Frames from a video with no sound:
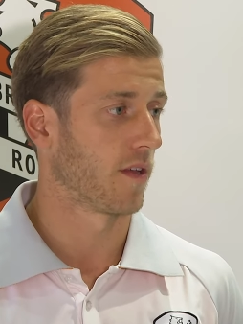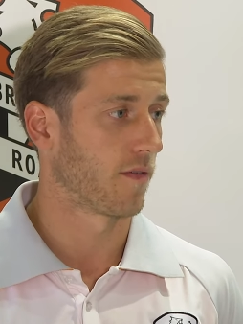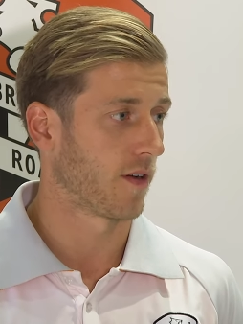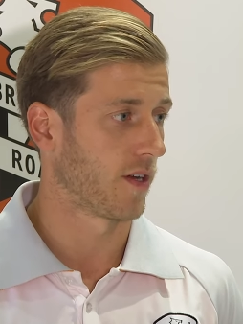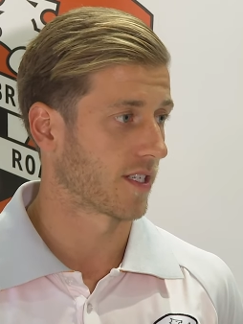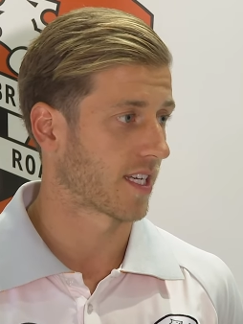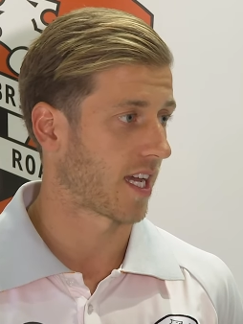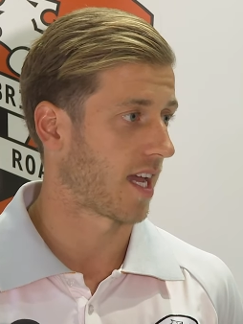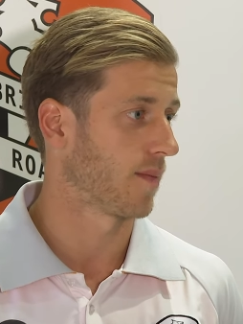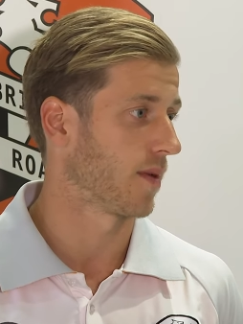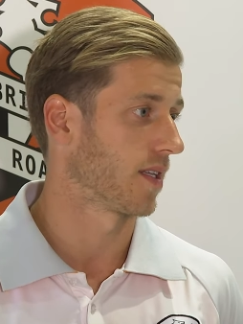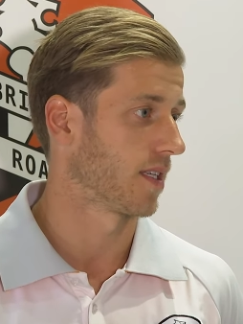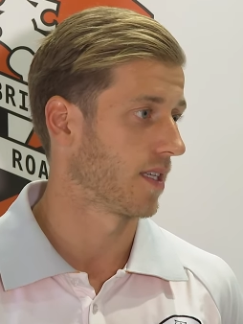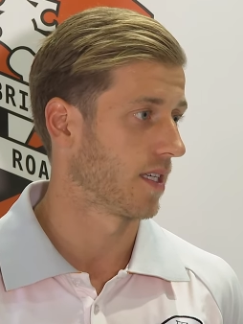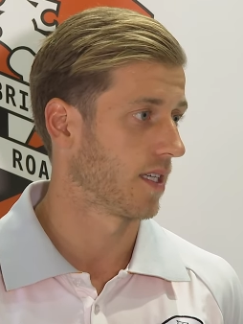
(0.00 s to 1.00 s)
the first game
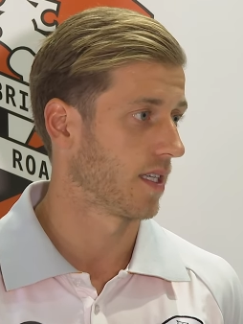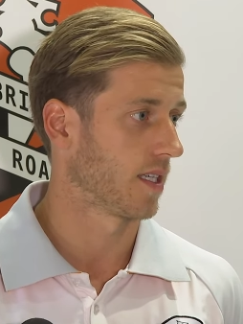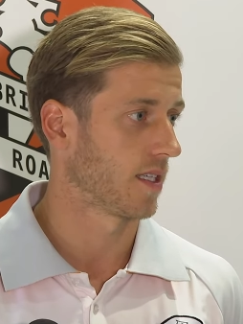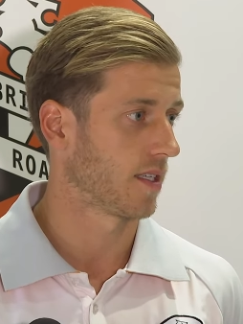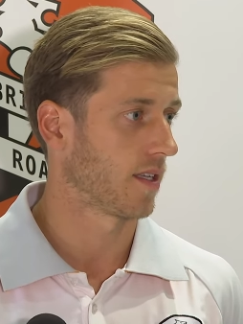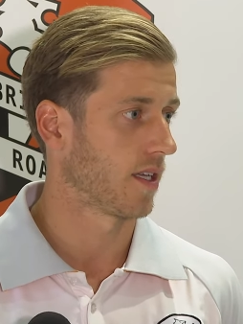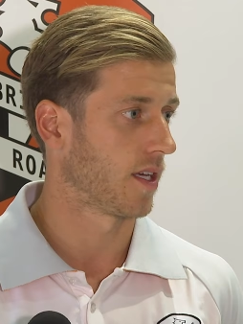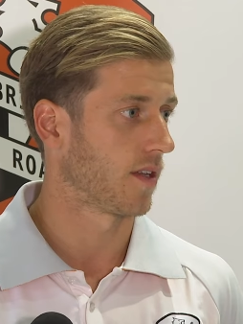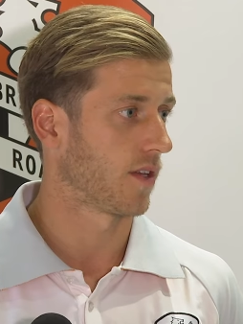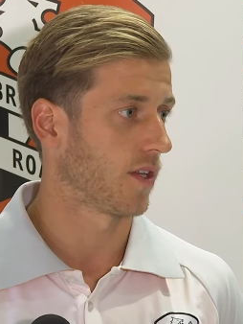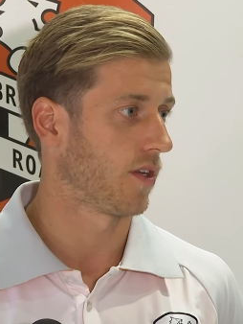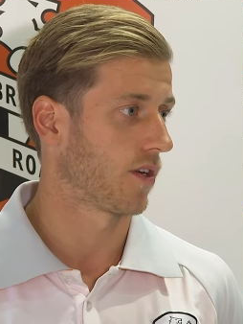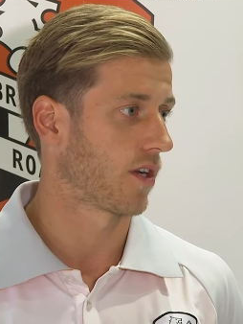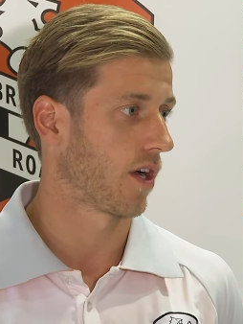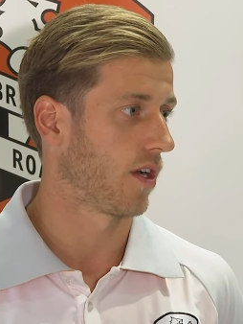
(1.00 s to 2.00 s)
under the
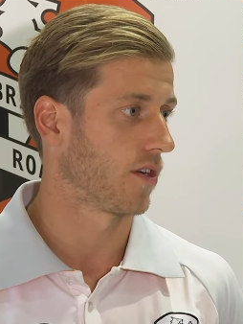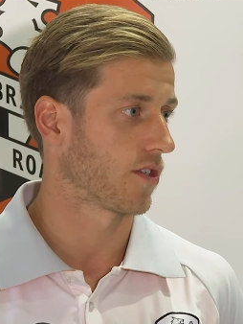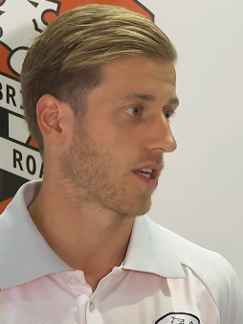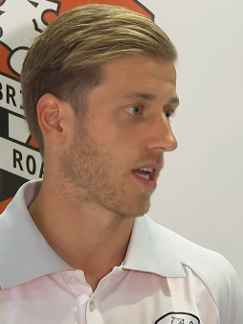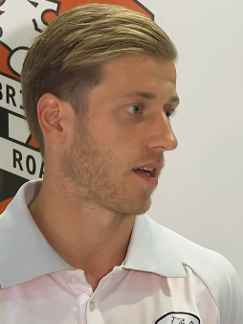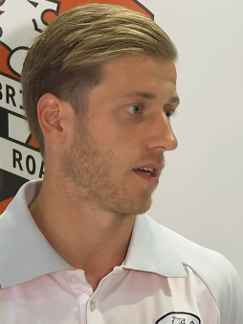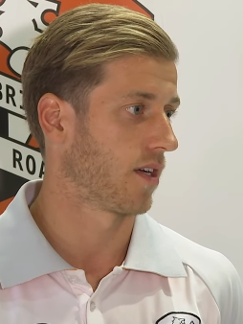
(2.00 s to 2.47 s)
new coach,